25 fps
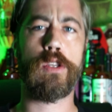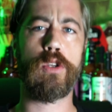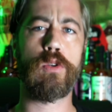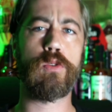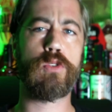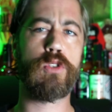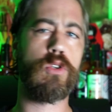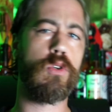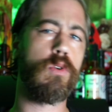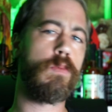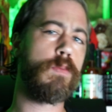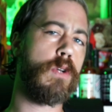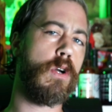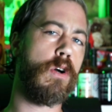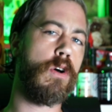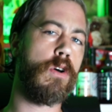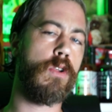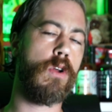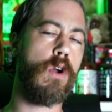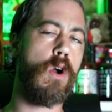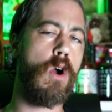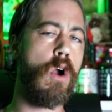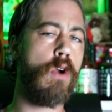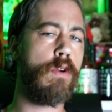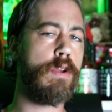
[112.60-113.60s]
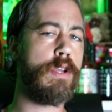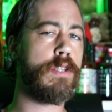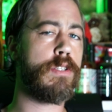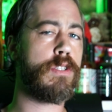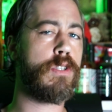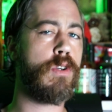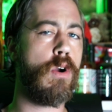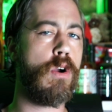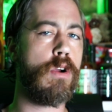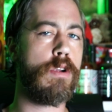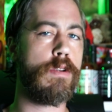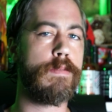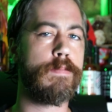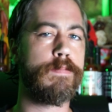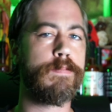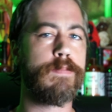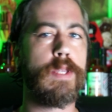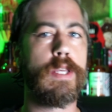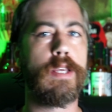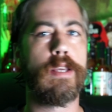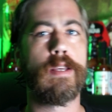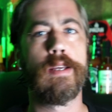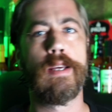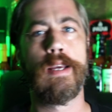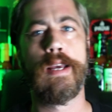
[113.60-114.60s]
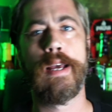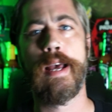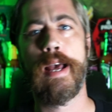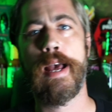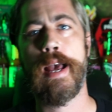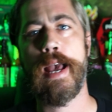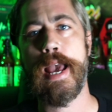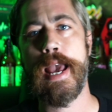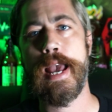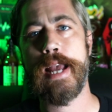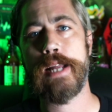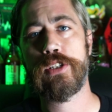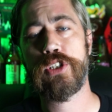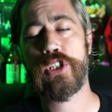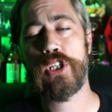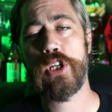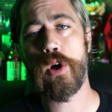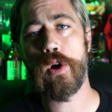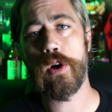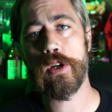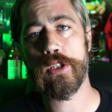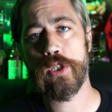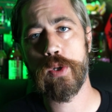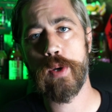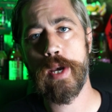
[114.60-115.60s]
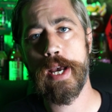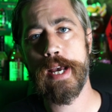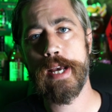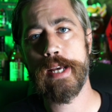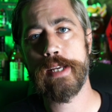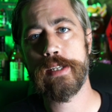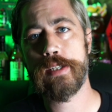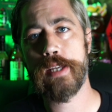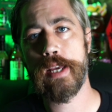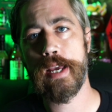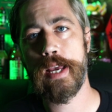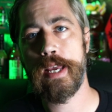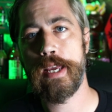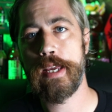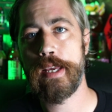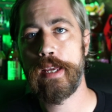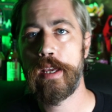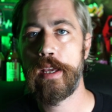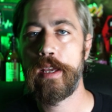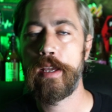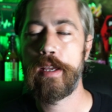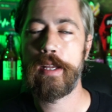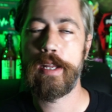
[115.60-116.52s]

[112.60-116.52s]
YouTube called Aria's Garden, and she also has a